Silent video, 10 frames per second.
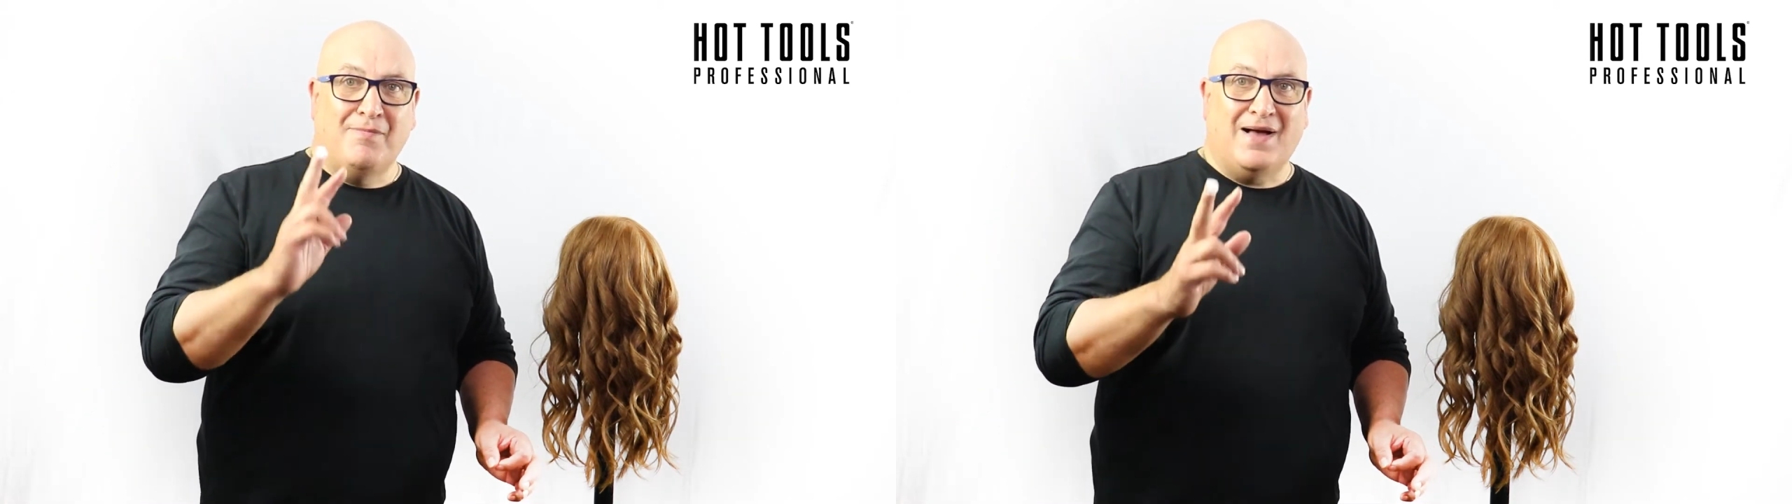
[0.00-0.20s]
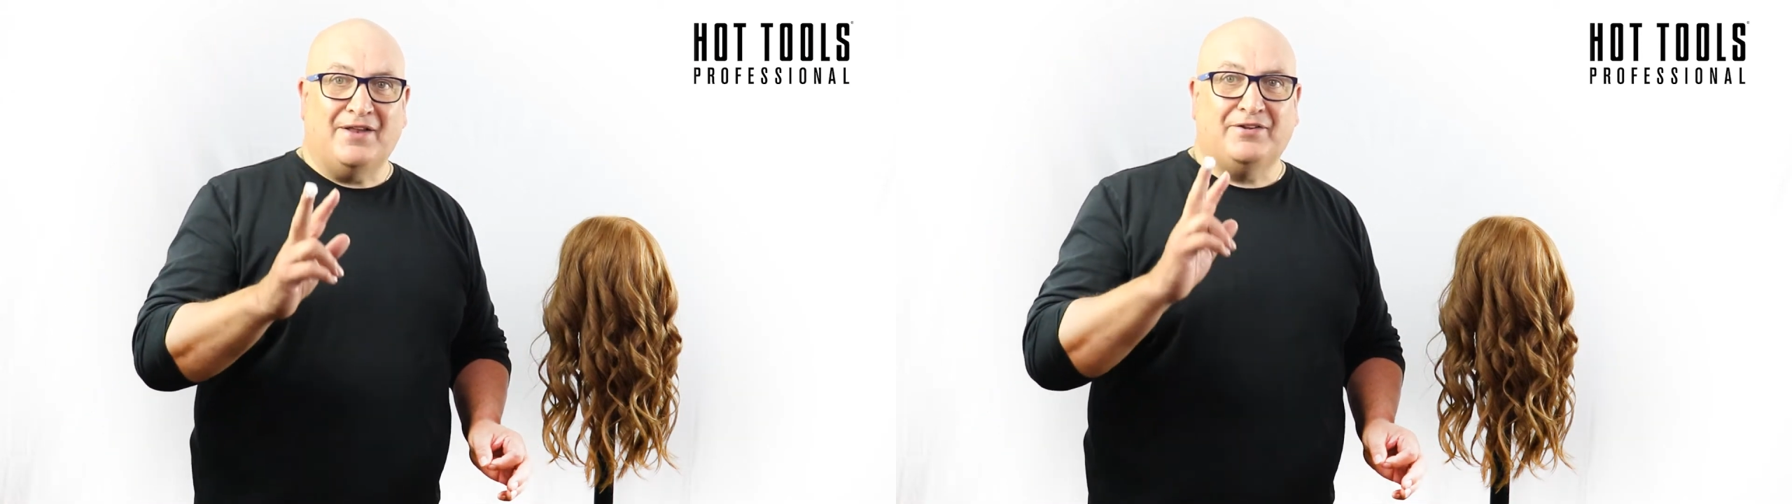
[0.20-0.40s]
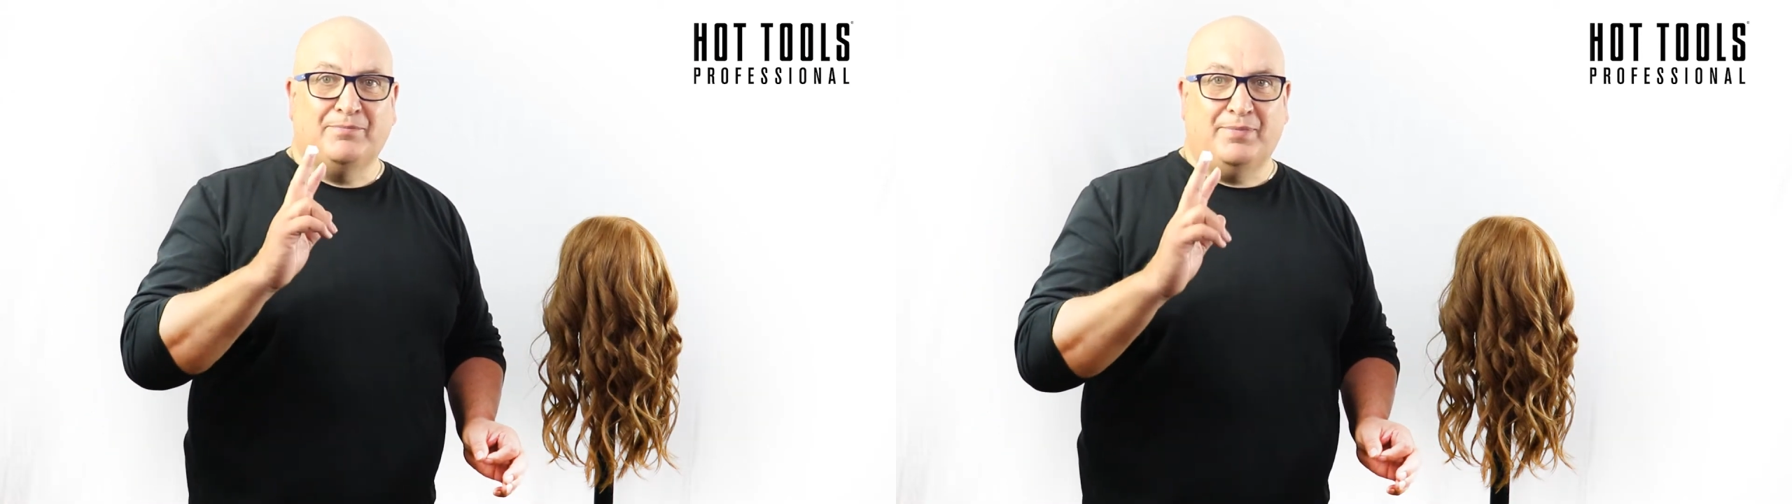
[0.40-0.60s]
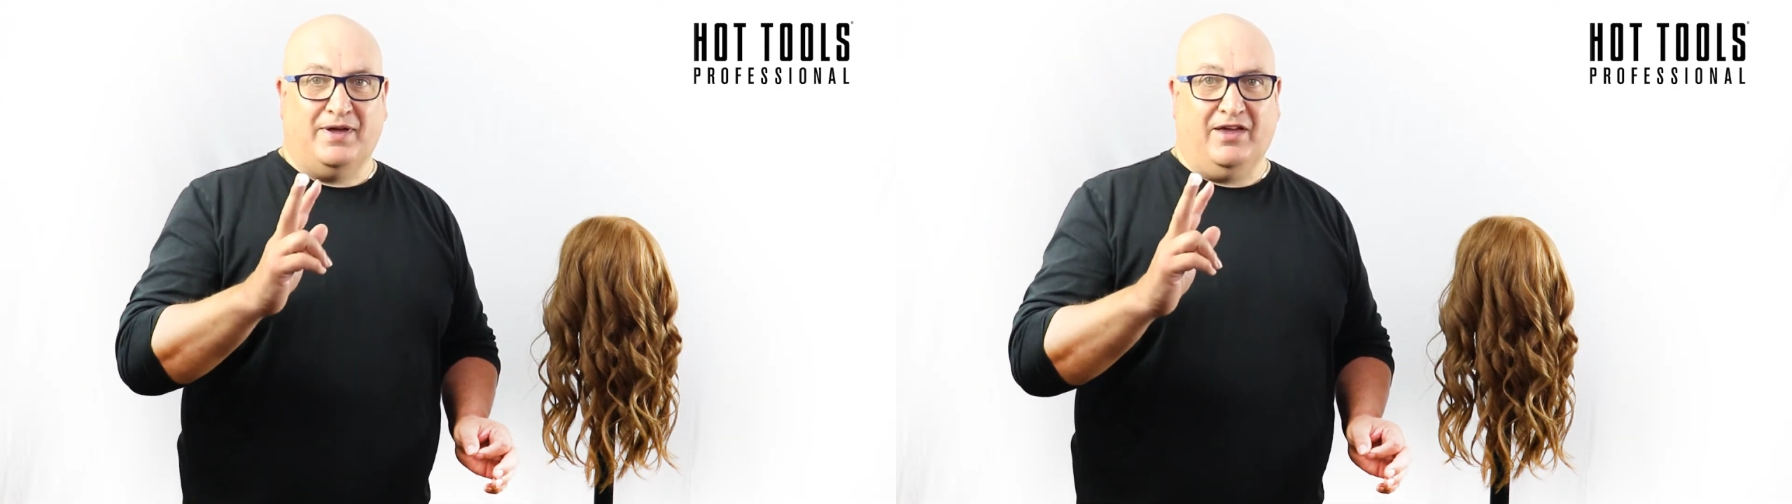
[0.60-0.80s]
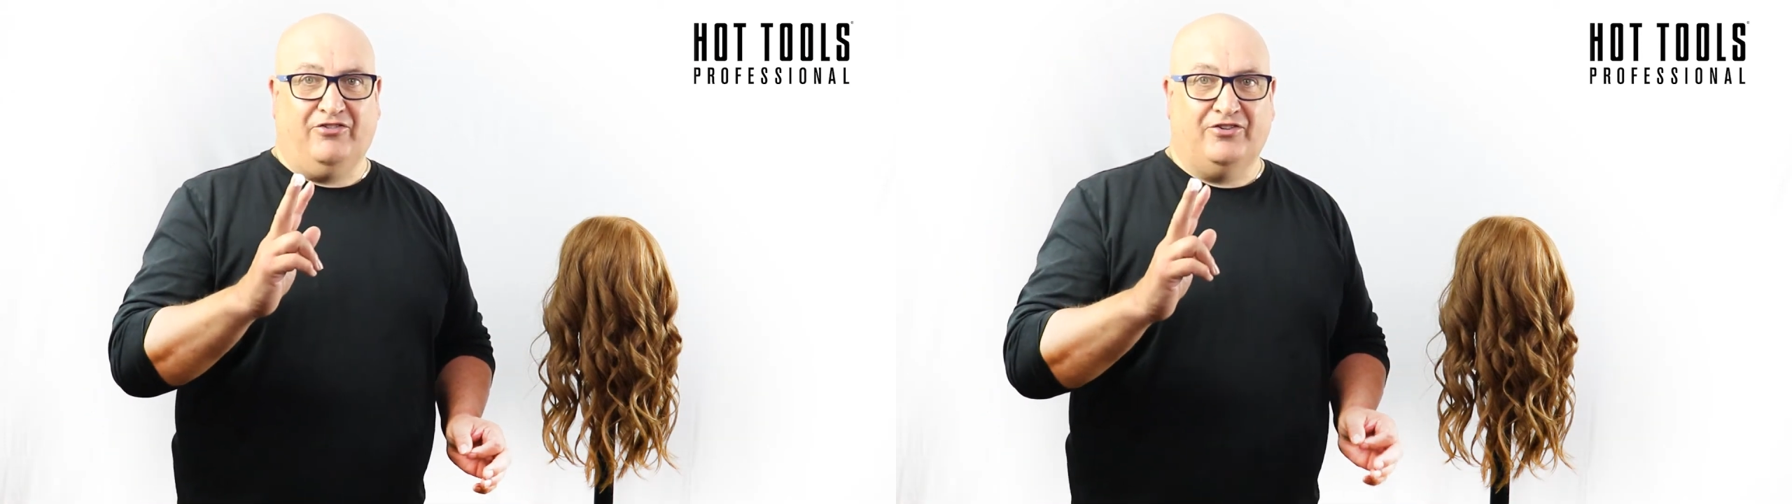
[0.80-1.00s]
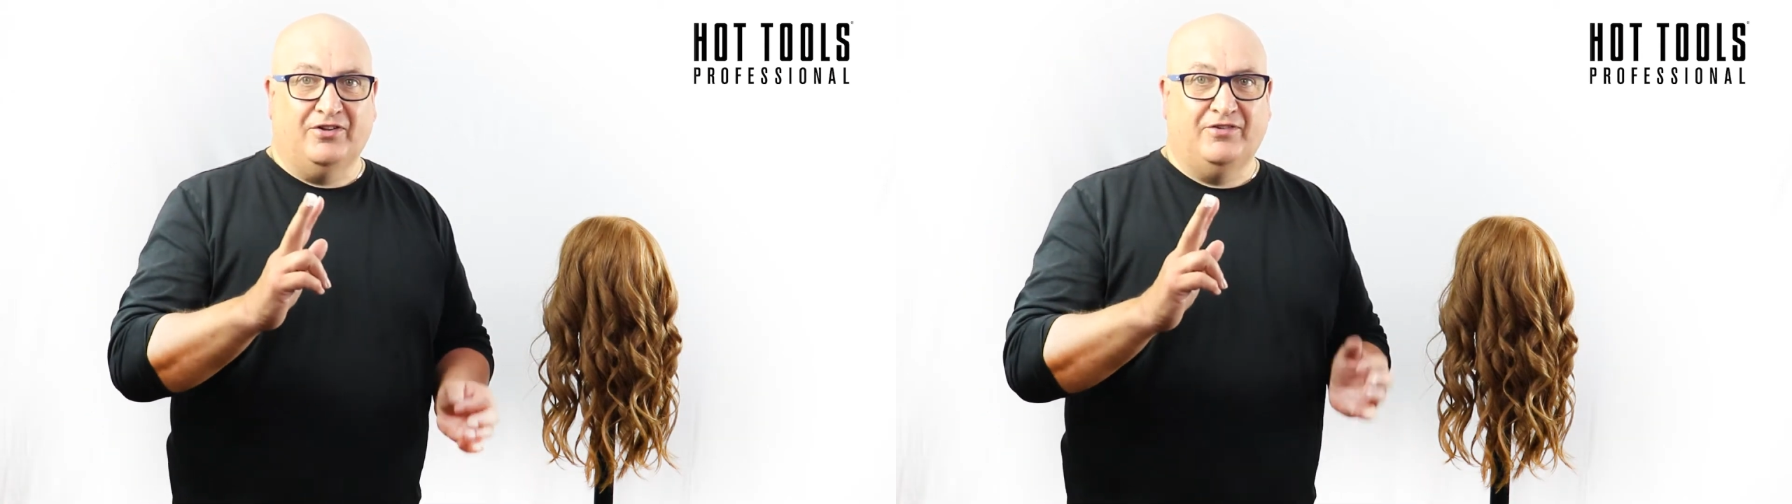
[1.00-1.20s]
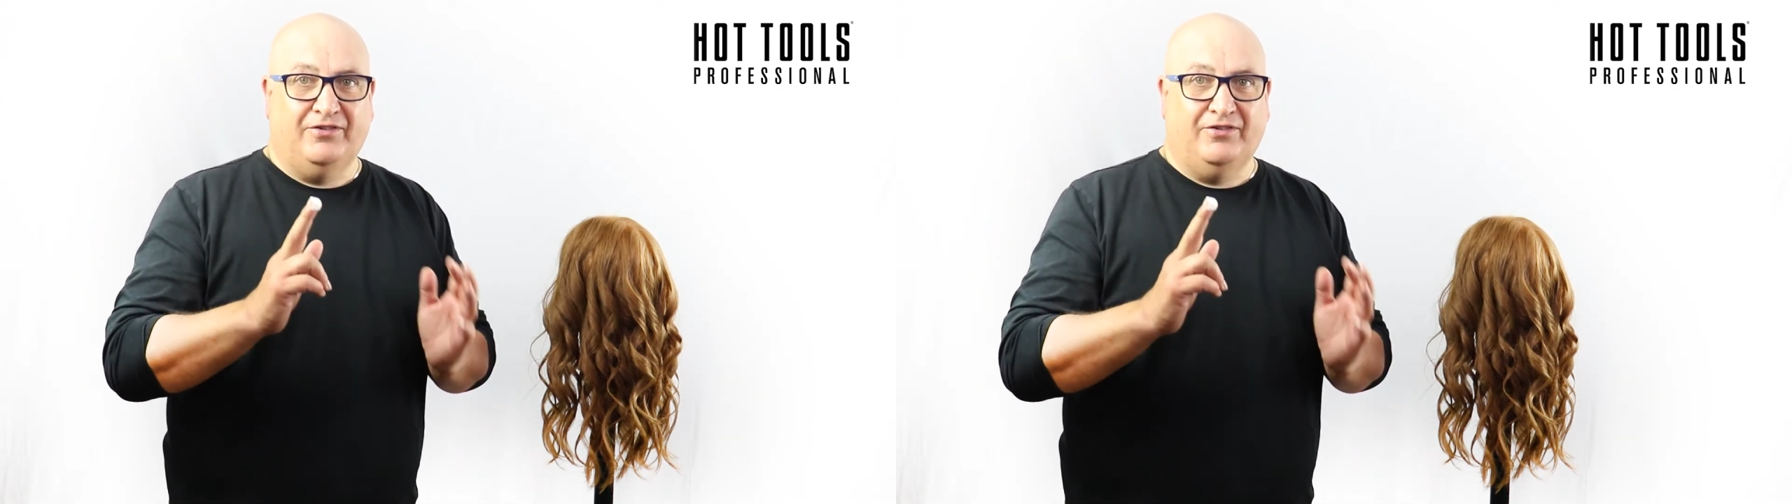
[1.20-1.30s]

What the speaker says: matte paste